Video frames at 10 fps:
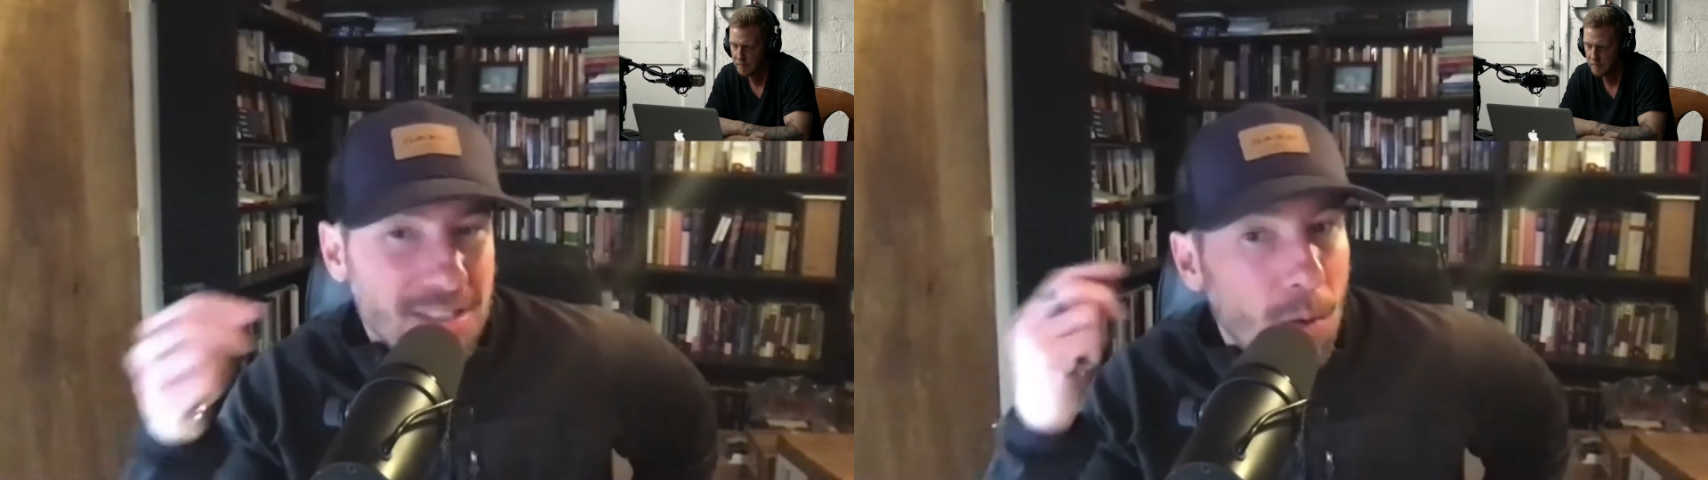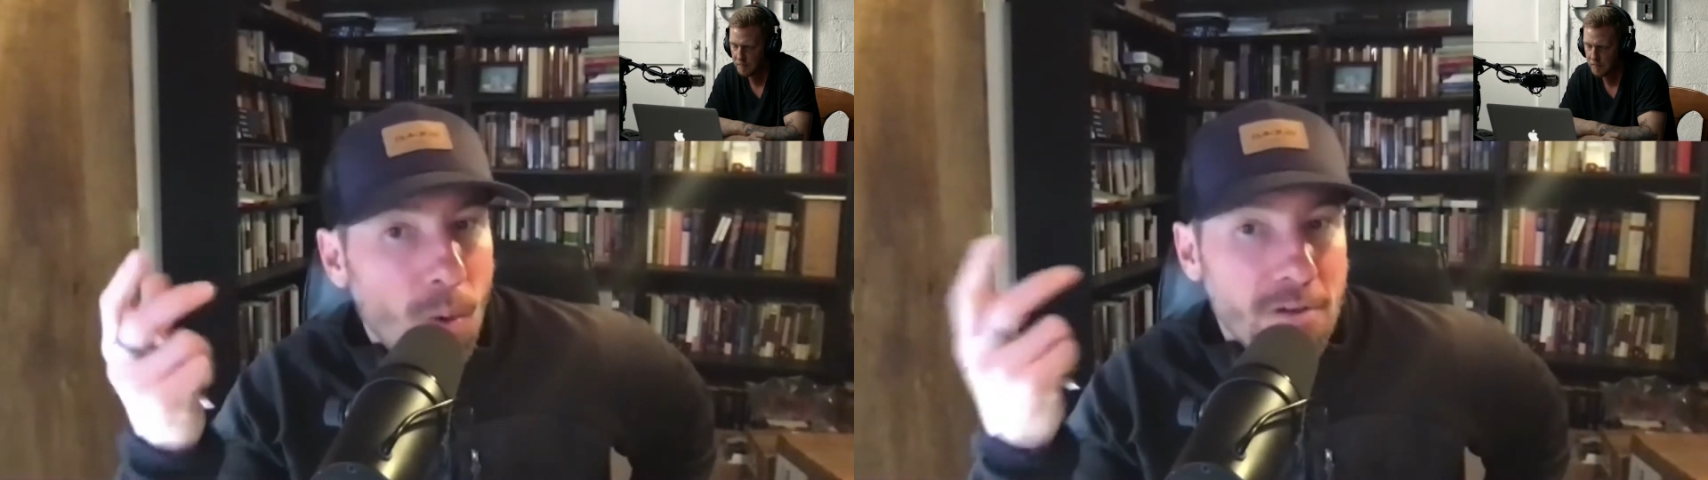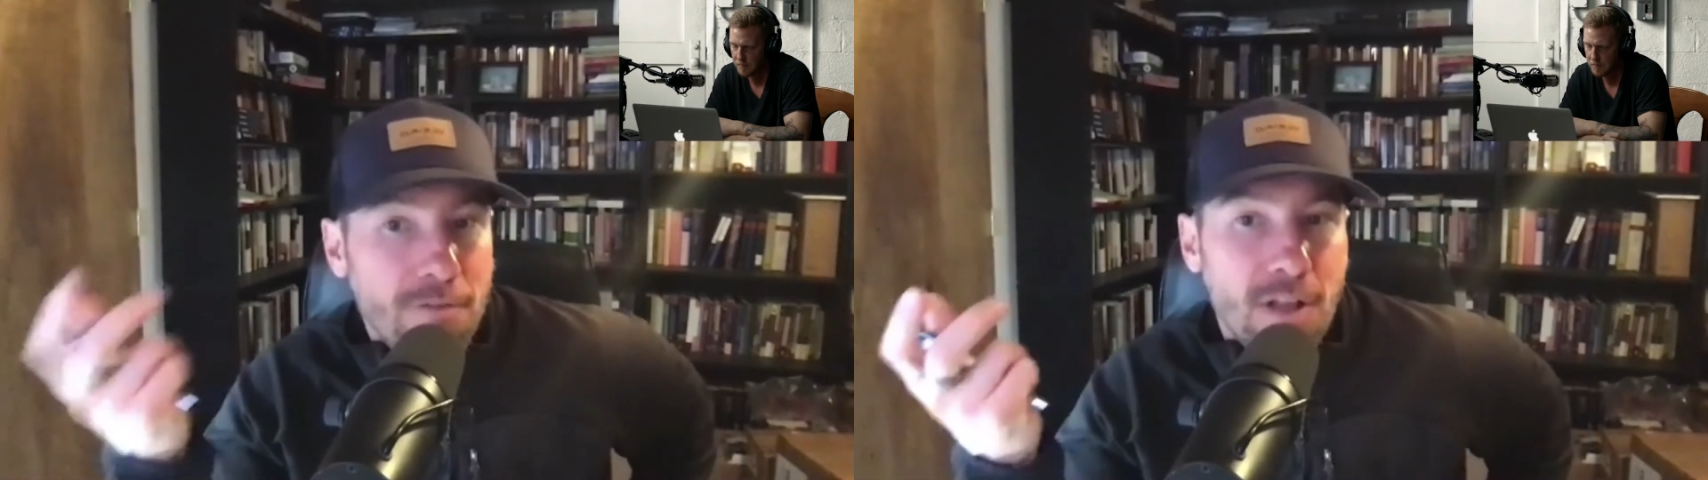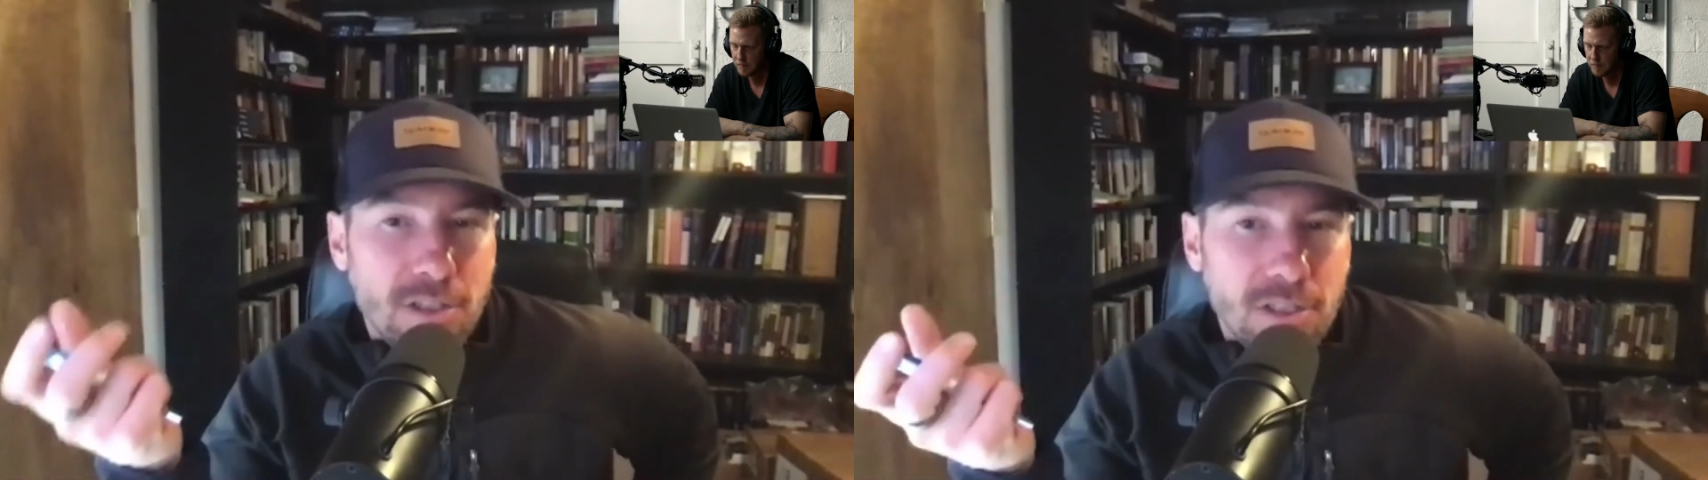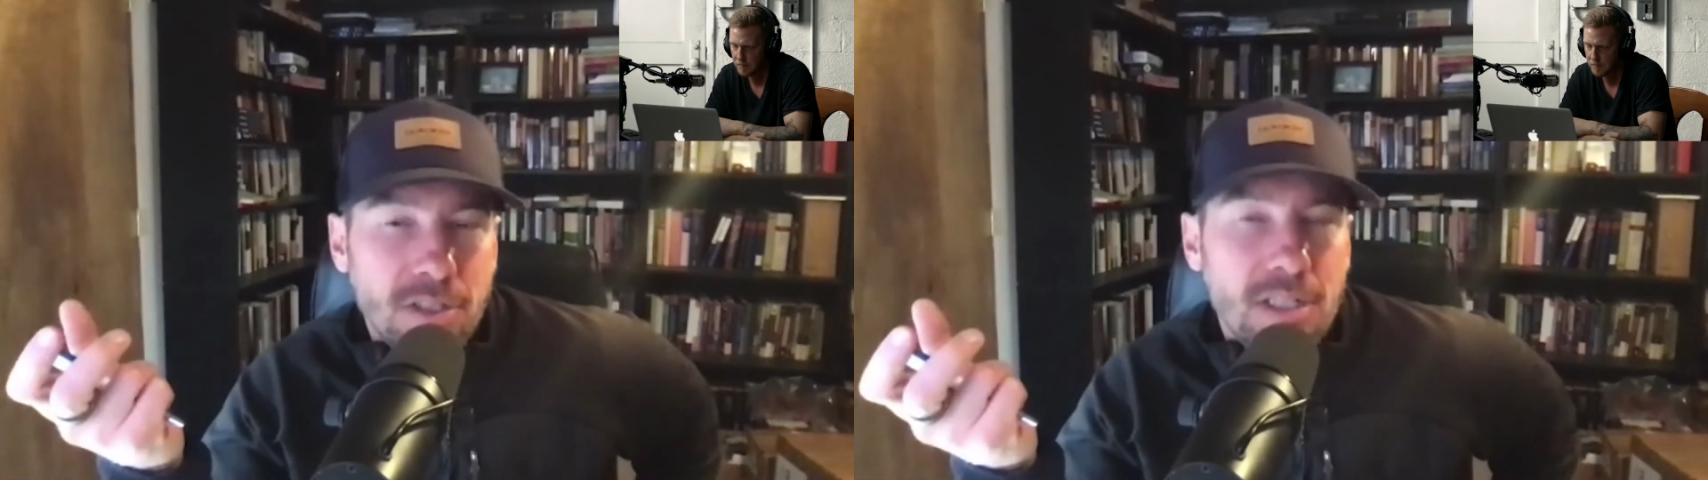And that one
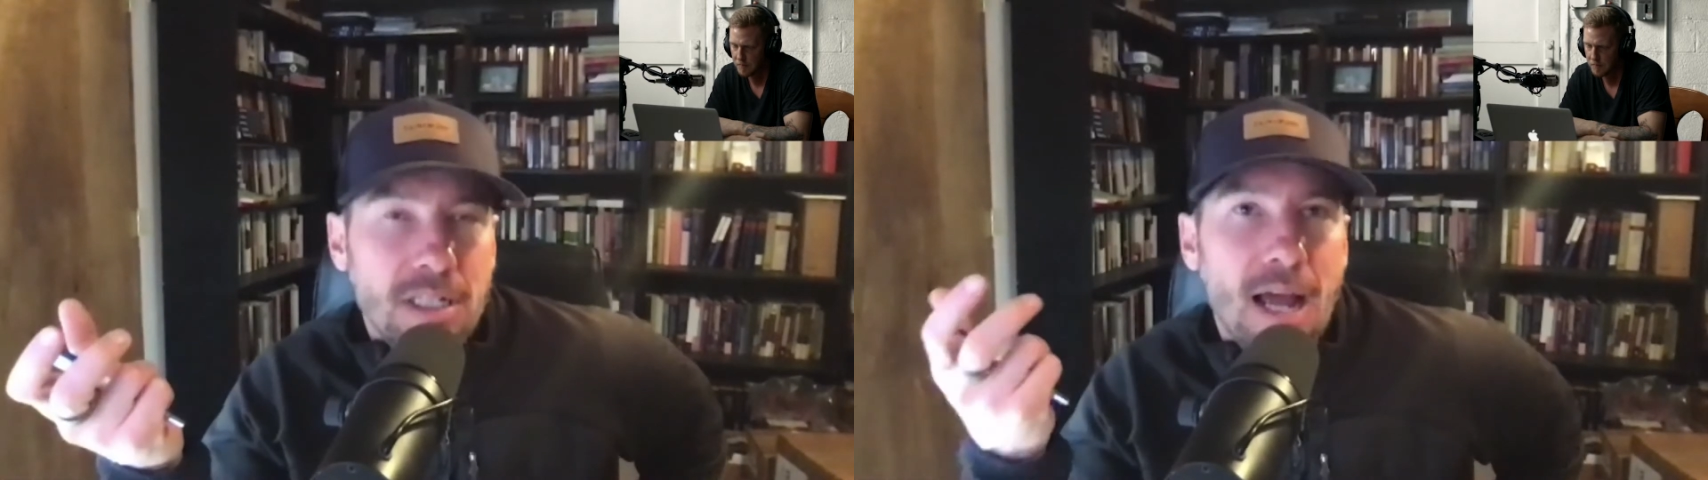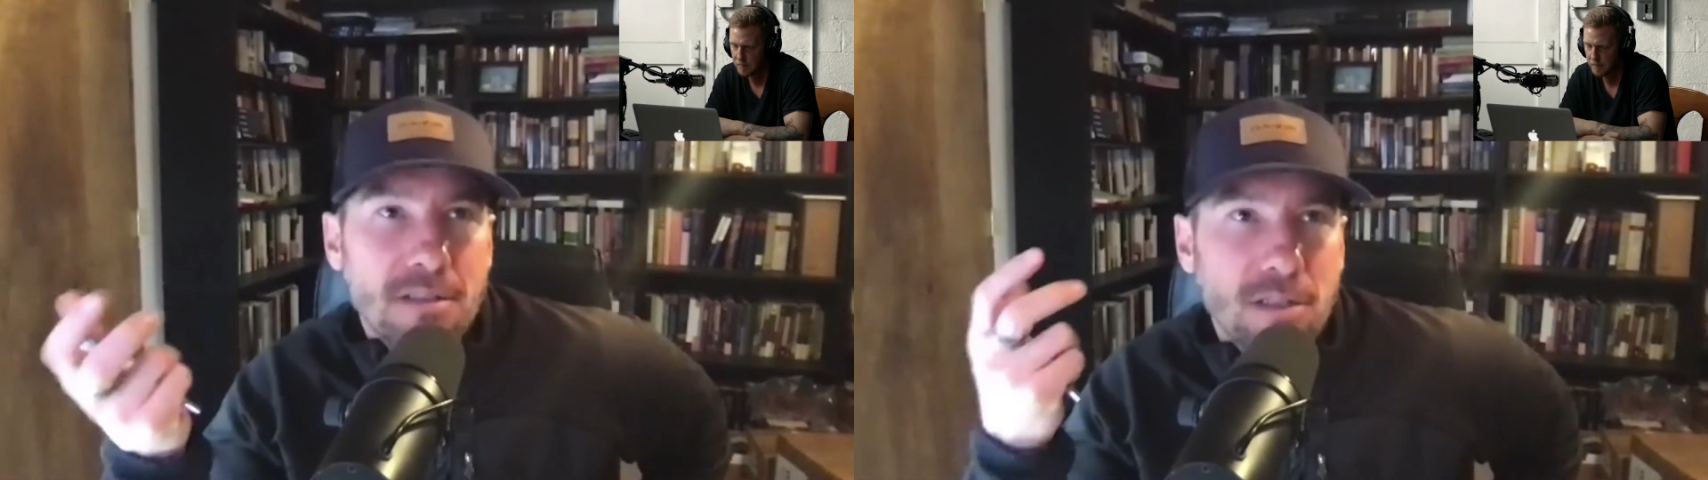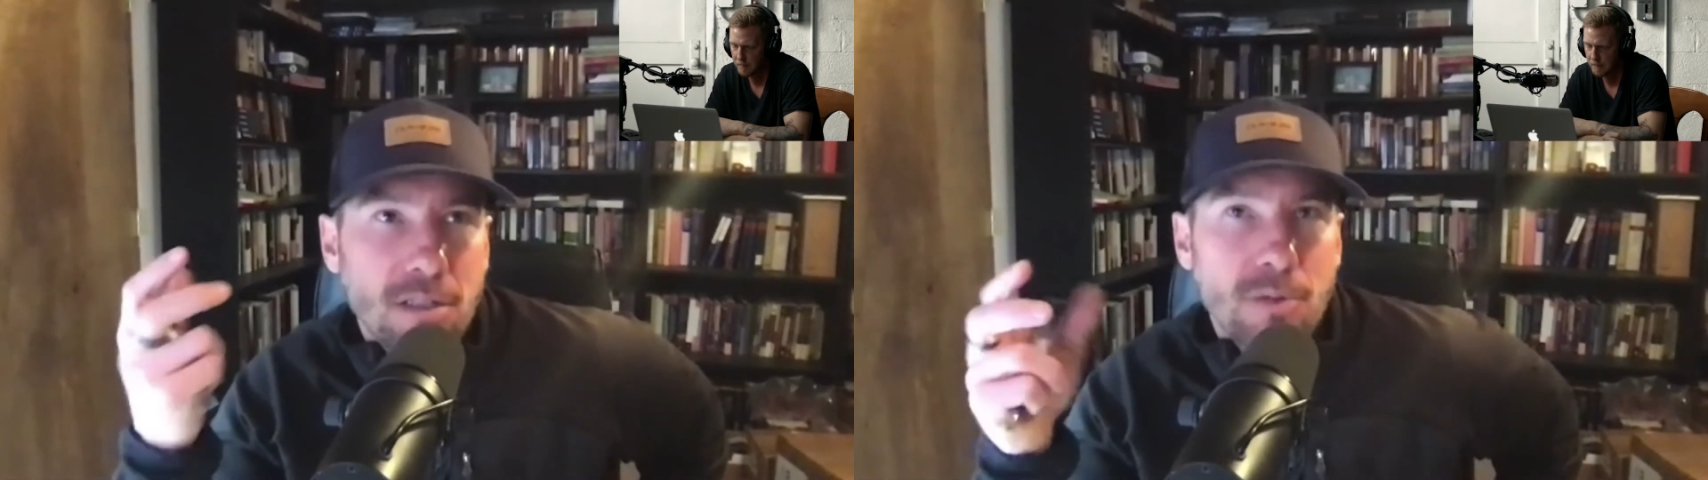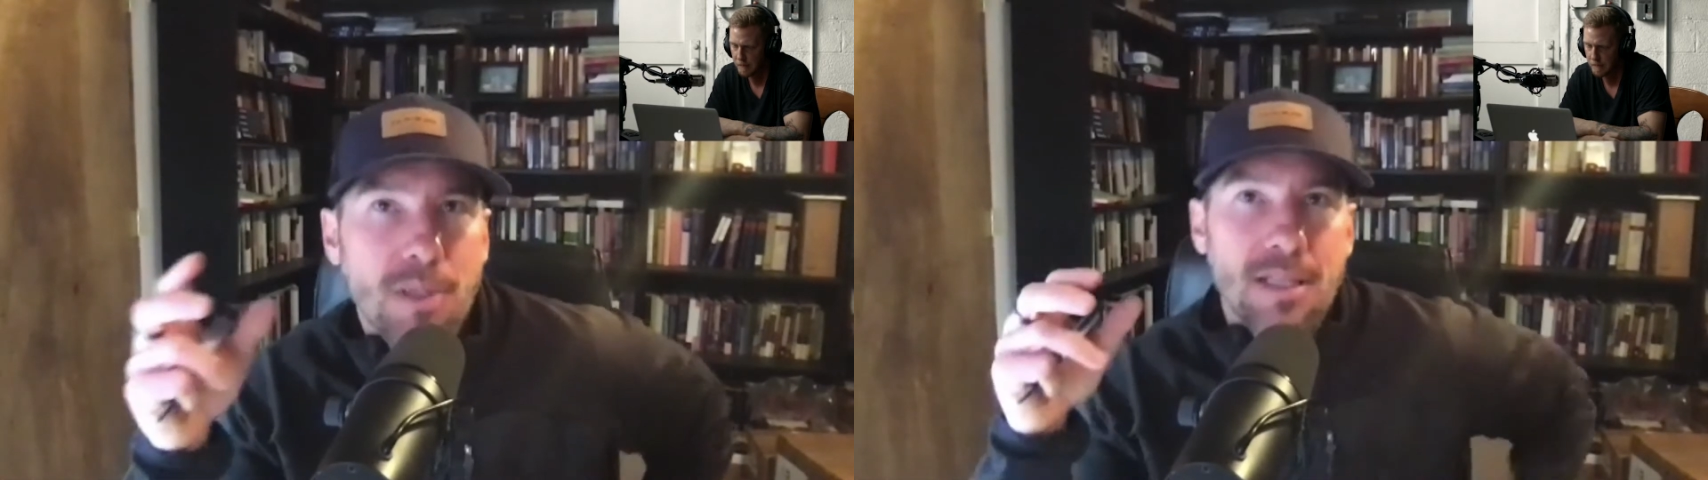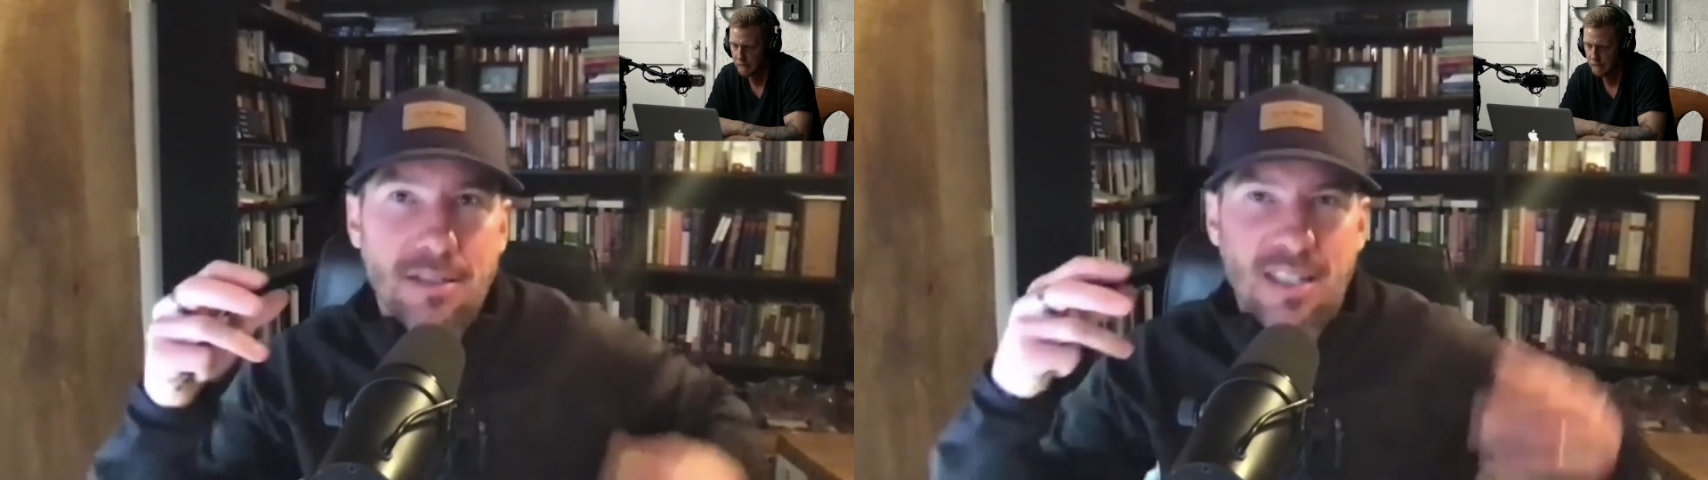flesh union has to do
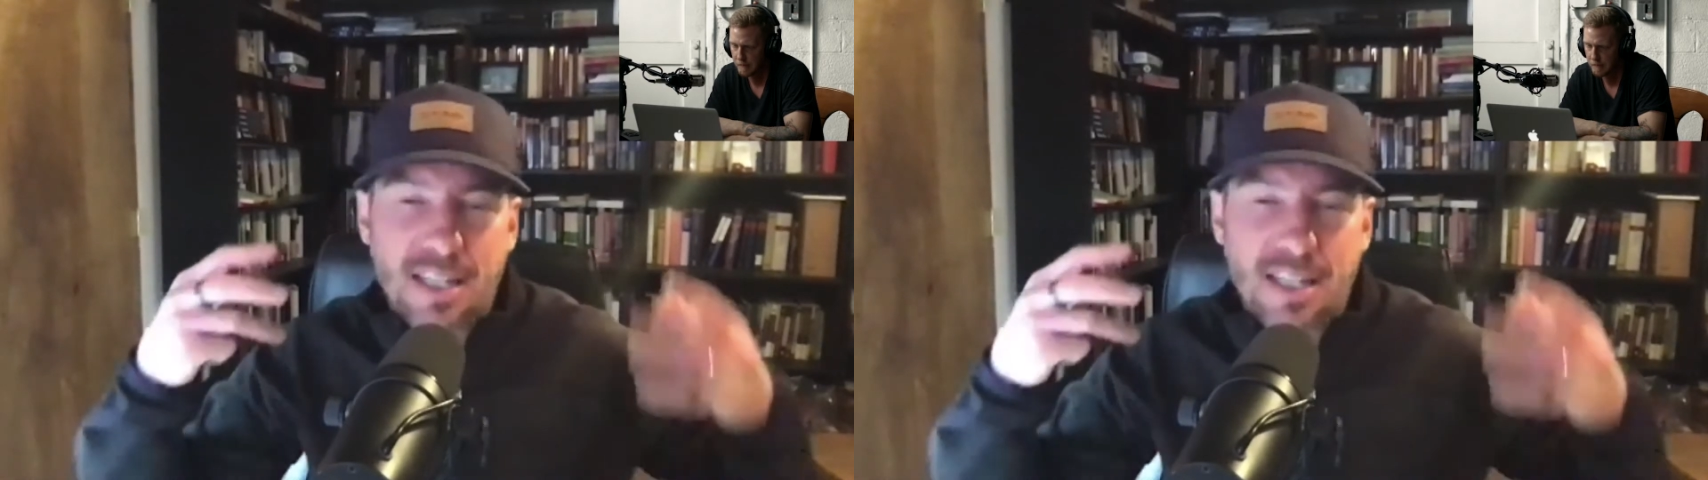with these